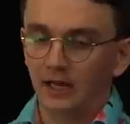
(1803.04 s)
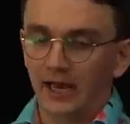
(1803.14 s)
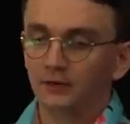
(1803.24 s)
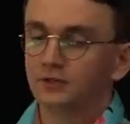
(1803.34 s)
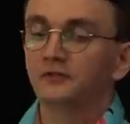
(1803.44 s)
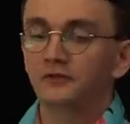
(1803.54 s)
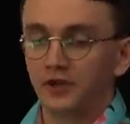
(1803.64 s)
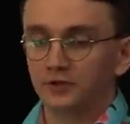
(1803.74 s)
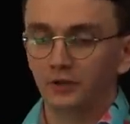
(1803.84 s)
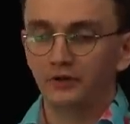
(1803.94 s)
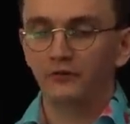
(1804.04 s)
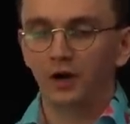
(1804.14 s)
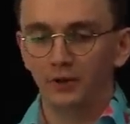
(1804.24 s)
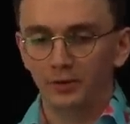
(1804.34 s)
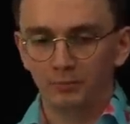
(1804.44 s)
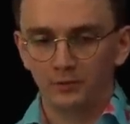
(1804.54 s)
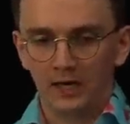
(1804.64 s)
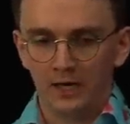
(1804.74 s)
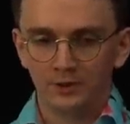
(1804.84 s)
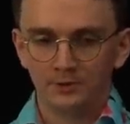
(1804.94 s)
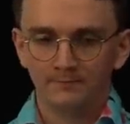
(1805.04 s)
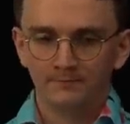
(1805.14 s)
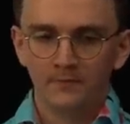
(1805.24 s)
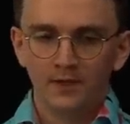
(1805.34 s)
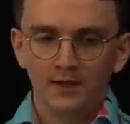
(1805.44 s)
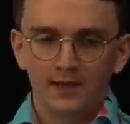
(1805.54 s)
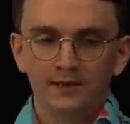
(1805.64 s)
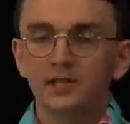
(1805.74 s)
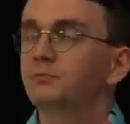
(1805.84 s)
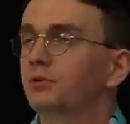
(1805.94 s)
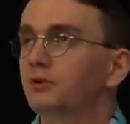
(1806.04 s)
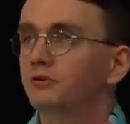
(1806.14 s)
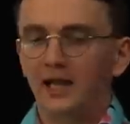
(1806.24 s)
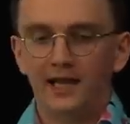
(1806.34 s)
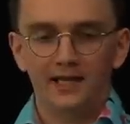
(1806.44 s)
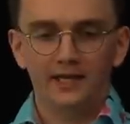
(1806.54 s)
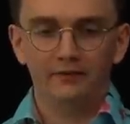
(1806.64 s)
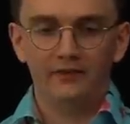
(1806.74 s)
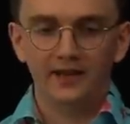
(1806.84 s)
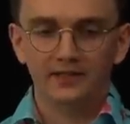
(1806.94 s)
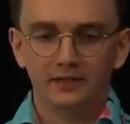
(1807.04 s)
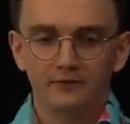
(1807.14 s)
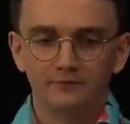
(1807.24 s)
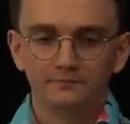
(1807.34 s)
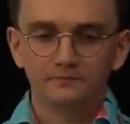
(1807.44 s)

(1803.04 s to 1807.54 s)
how to visually follow the barrage, and this proved highly effective.